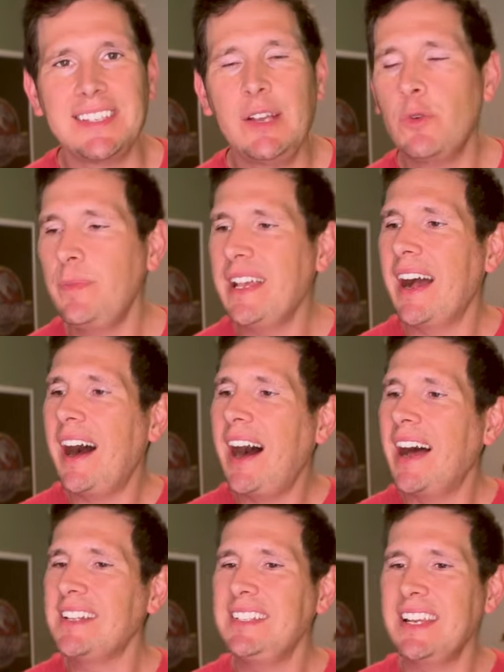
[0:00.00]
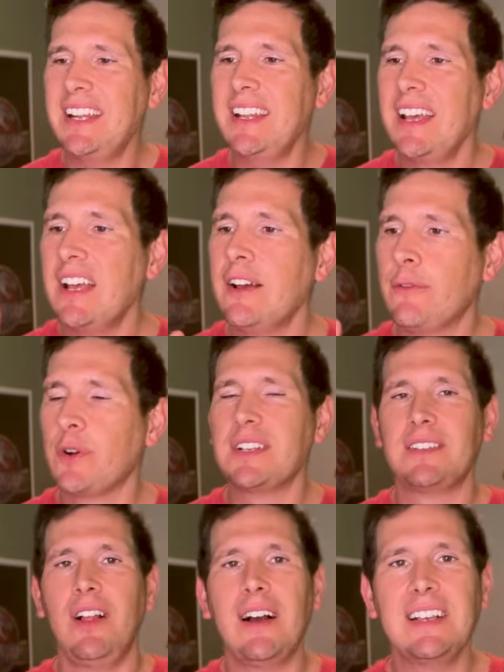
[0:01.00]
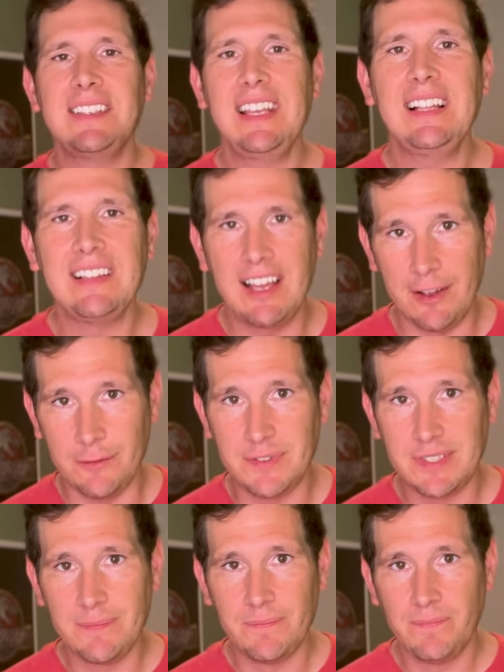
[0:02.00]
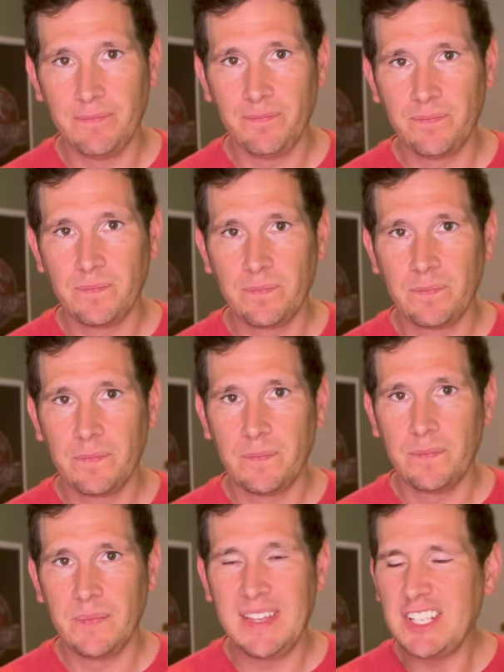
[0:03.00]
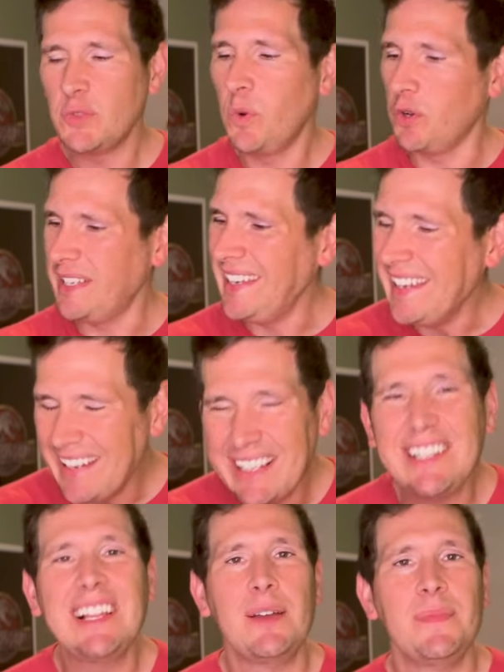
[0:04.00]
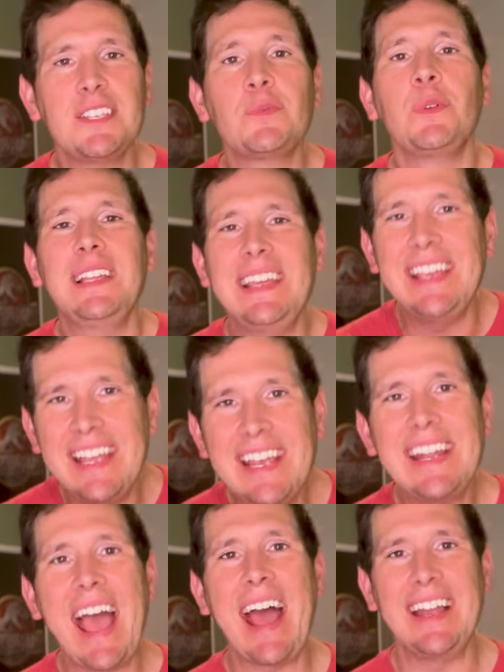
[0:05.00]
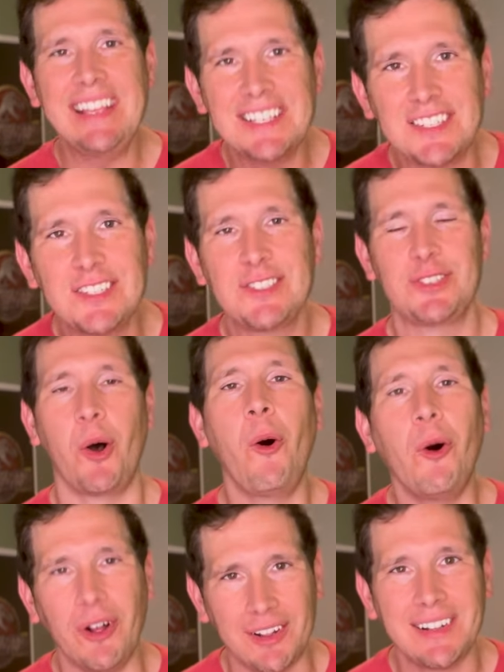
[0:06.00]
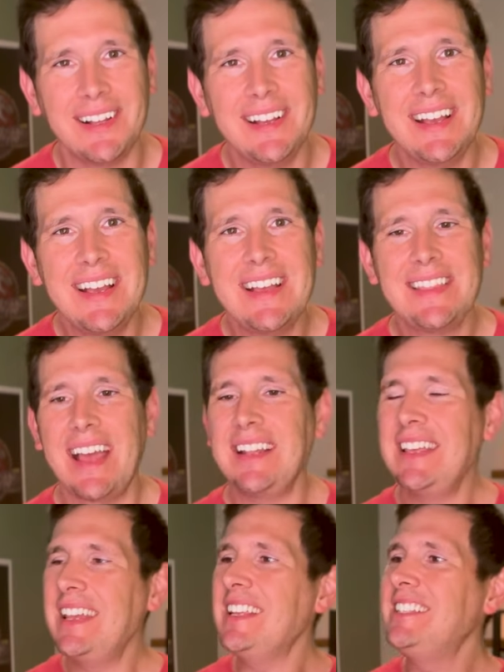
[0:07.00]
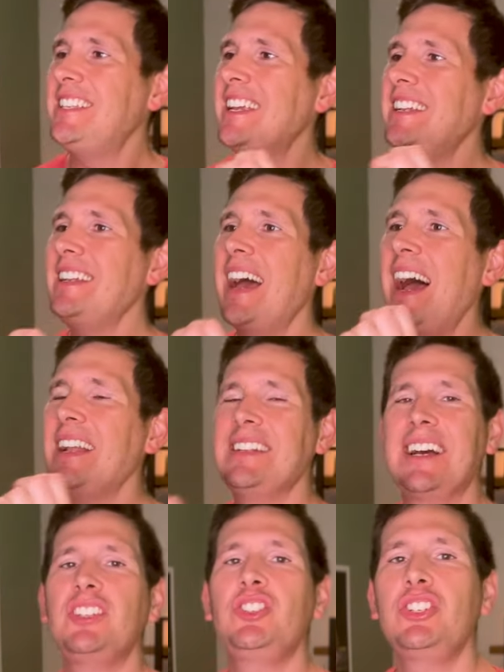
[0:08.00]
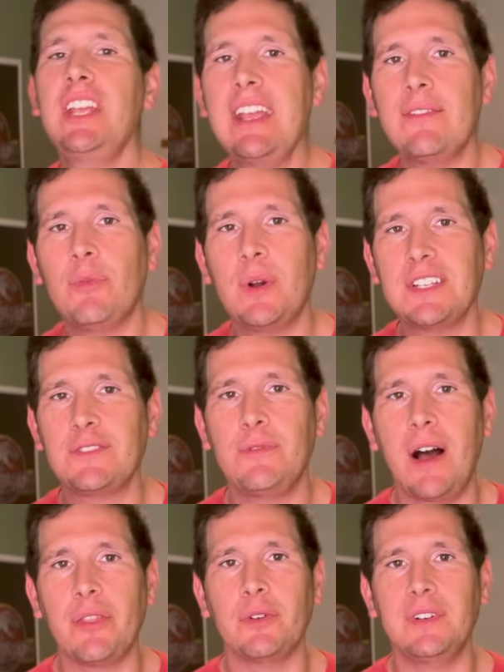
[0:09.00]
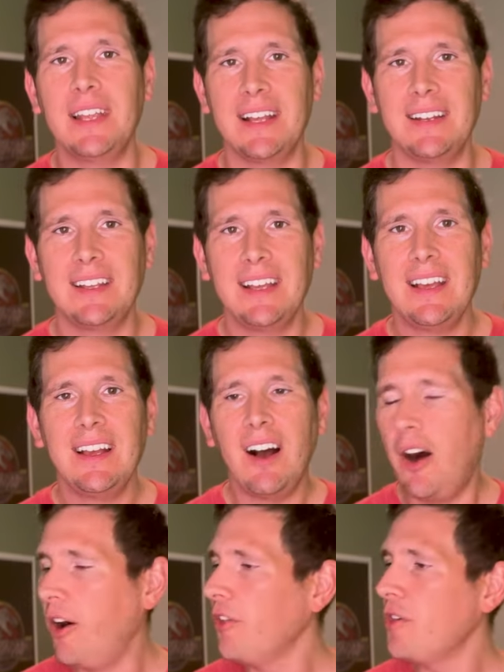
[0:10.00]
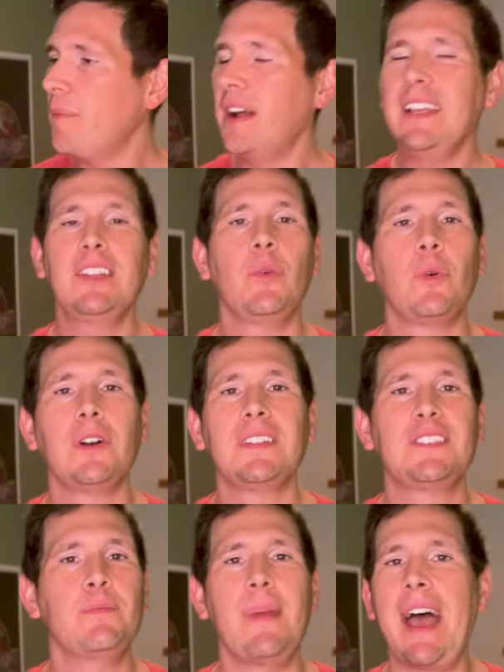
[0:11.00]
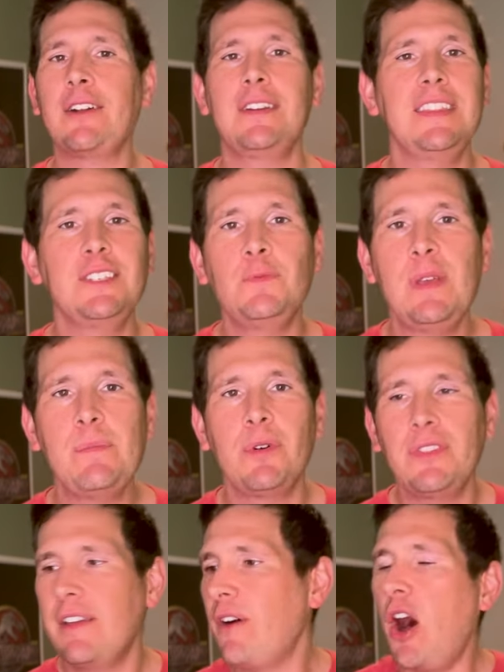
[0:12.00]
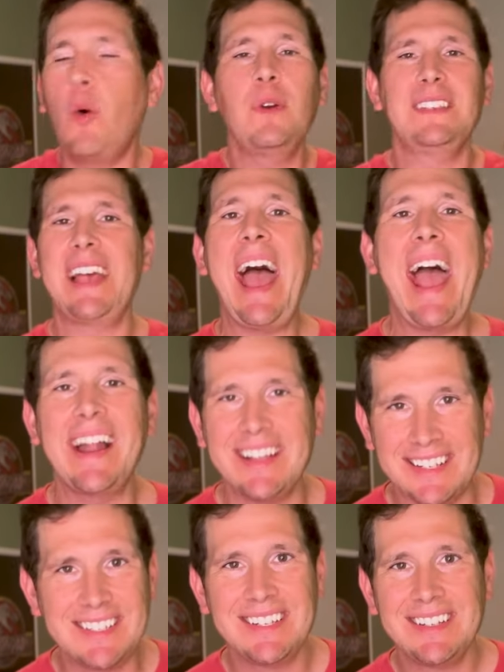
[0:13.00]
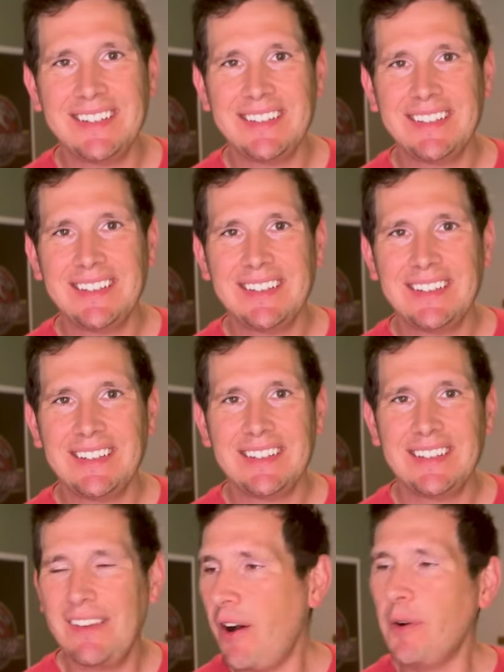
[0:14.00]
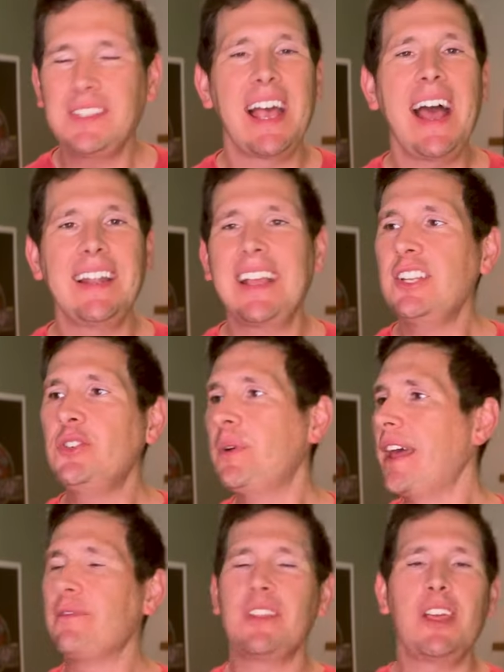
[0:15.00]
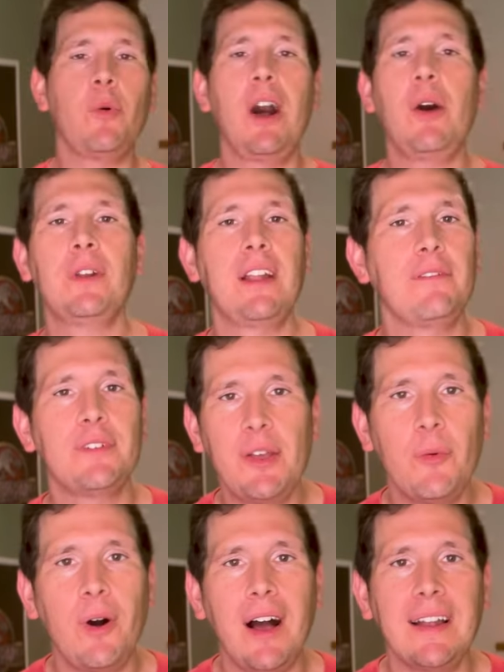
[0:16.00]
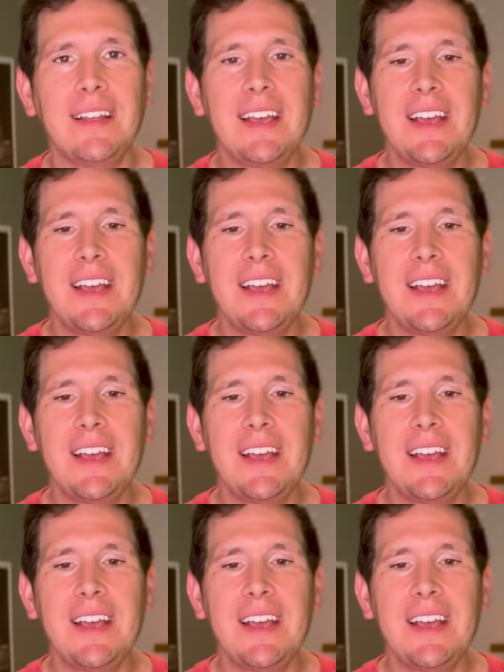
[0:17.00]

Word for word: He will be haunted for as long as he lives. This will kill him. This will eat at his soul that he did not achieve what his father did. All the money in the world doesn't matter to these people. They've always had it. They've always had, they can do whatever they want whenever they want.